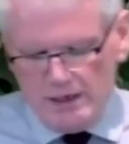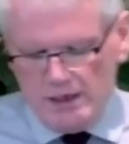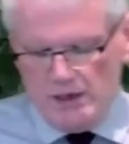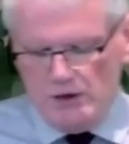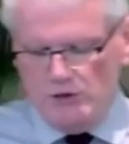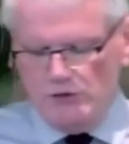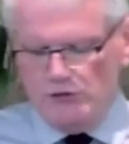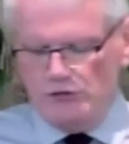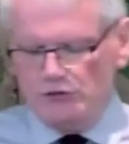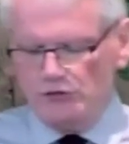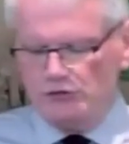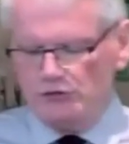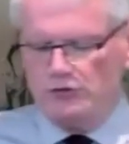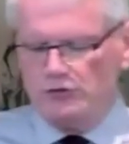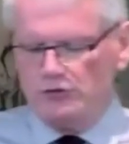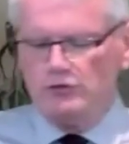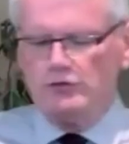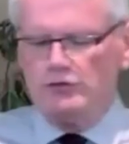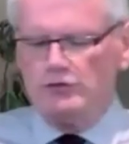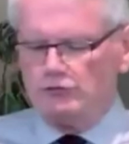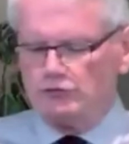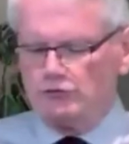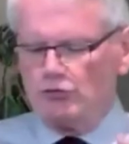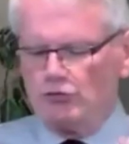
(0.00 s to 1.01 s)
is
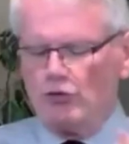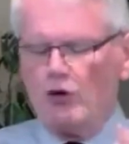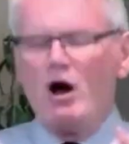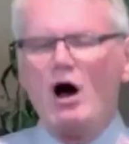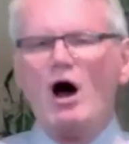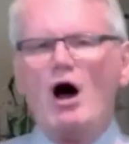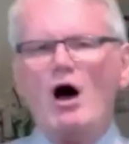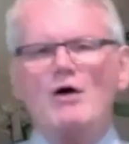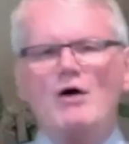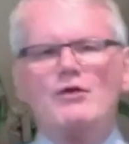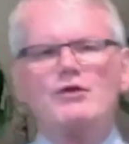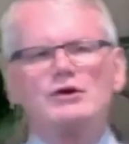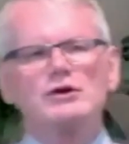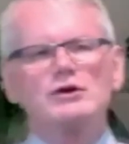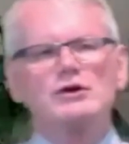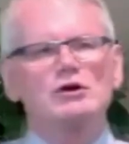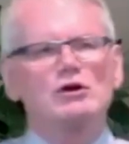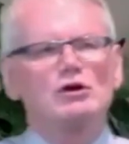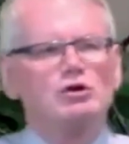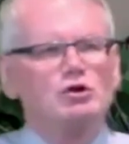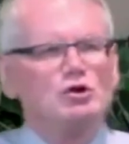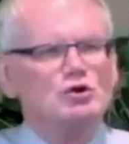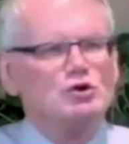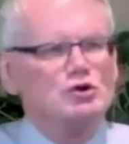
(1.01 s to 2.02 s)
to draw the
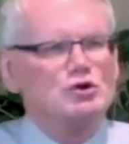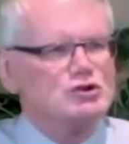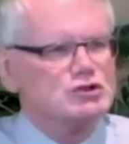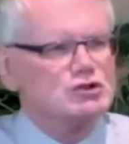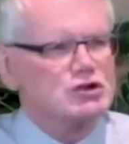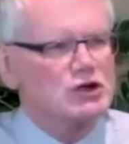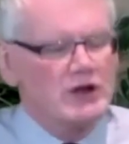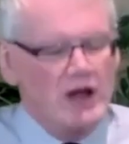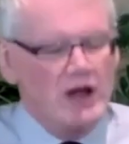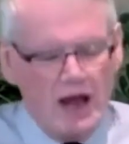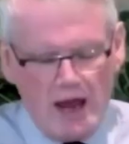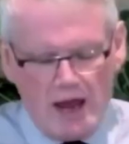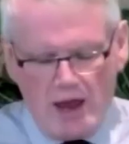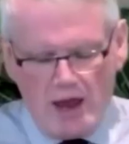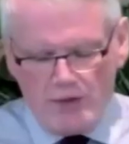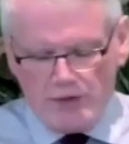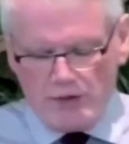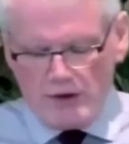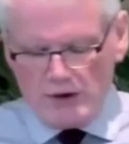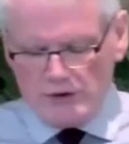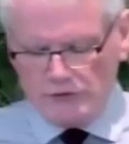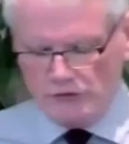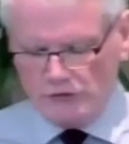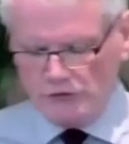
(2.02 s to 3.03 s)
conclusion
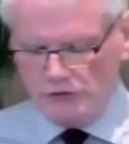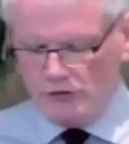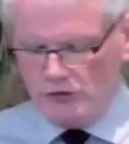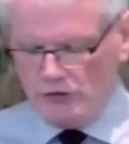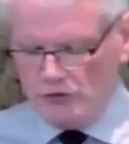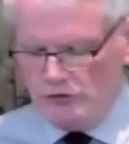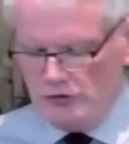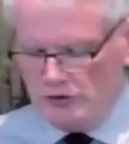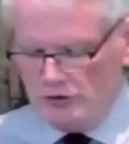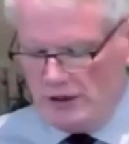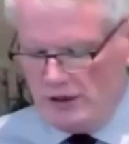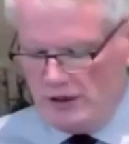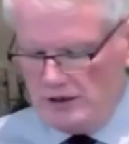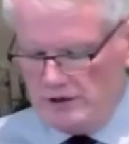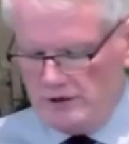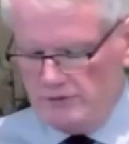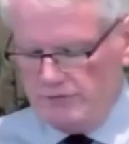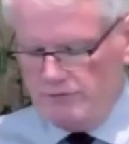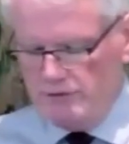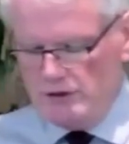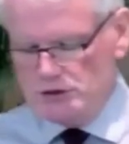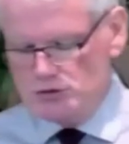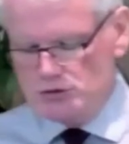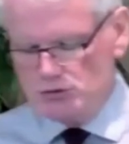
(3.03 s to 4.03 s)
that certain
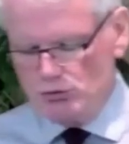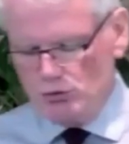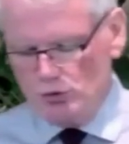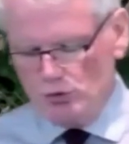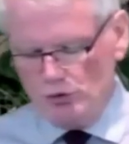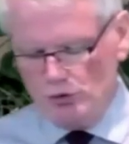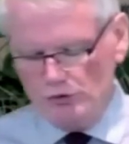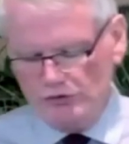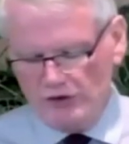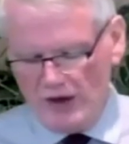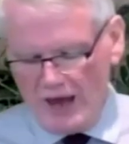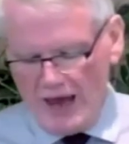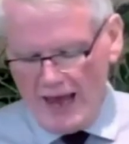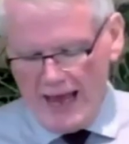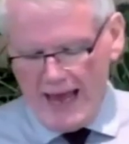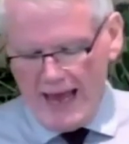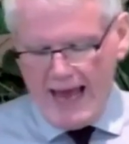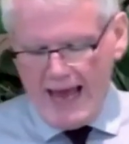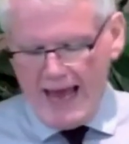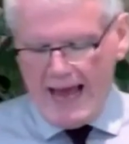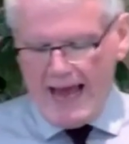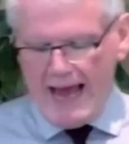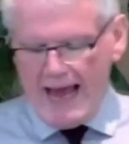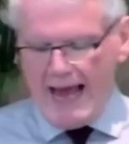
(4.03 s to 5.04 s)
individuals
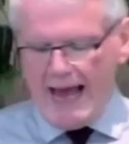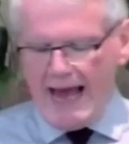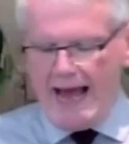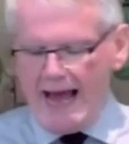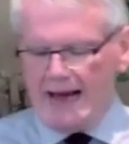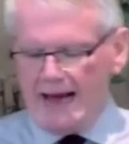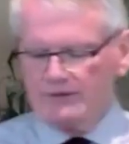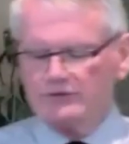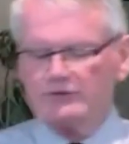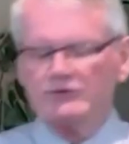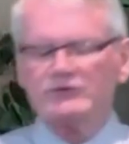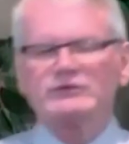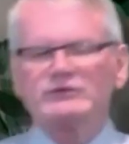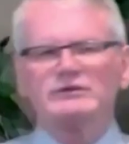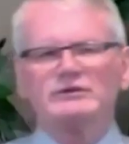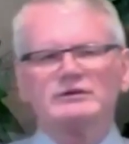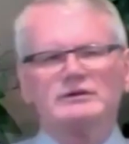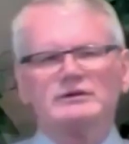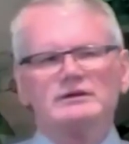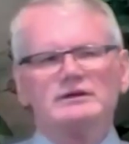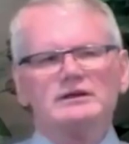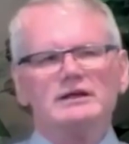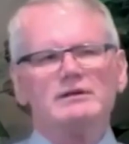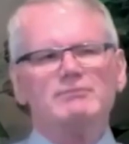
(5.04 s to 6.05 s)
act
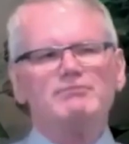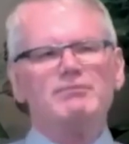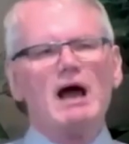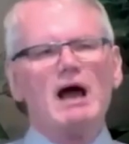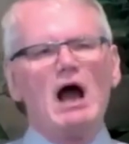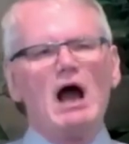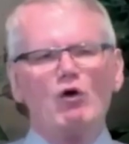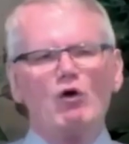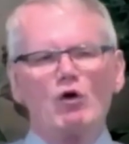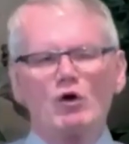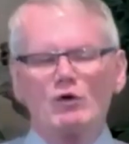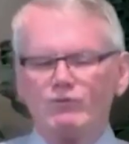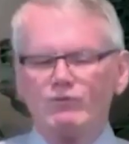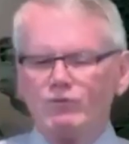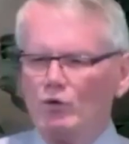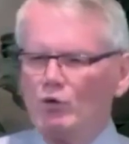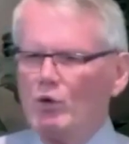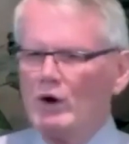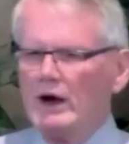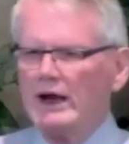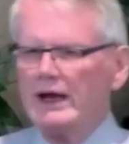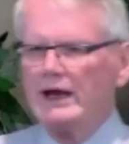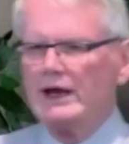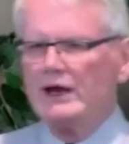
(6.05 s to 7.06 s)
in
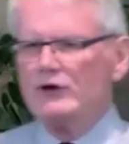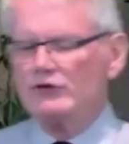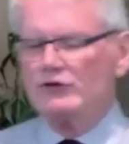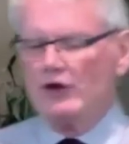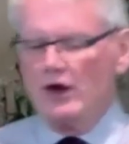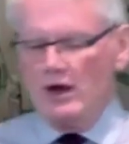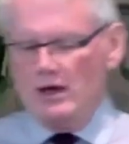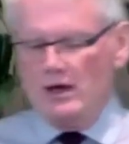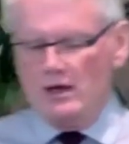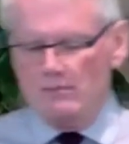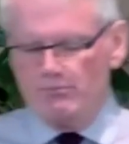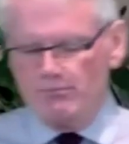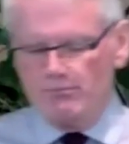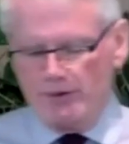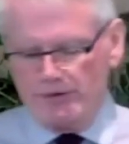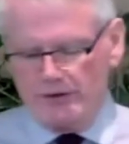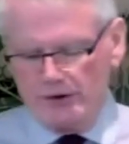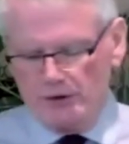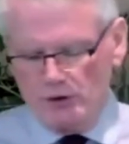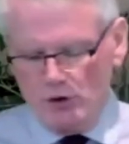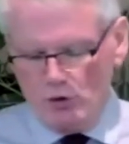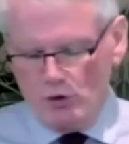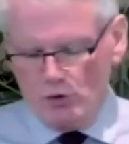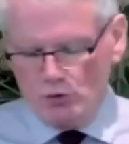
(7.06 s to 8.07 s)
powerful ways, but
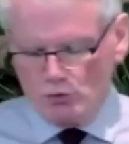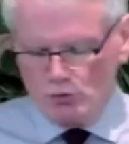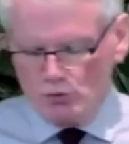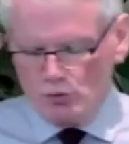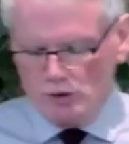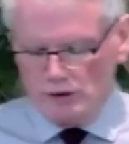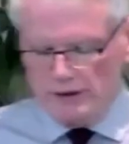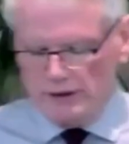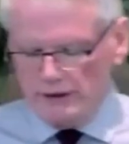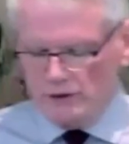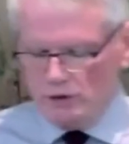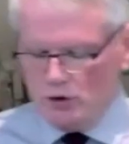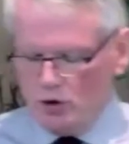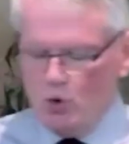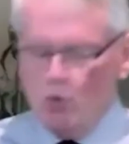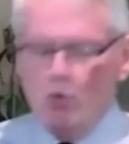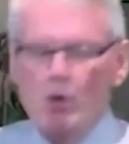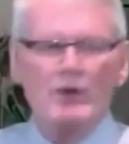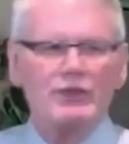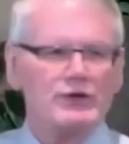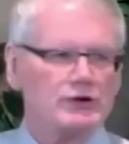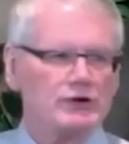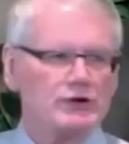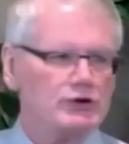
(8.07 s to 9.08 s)
they don't really know
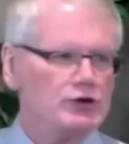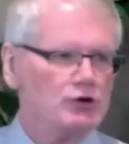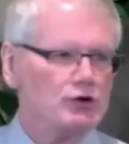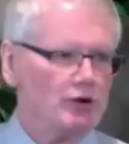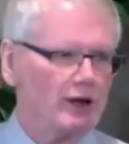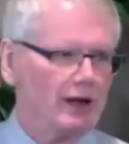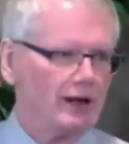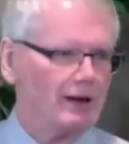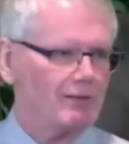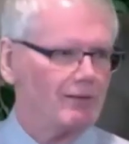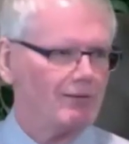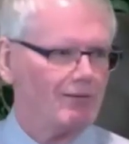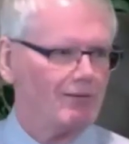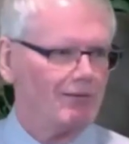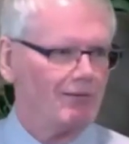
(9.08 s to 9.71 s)
what they're doing.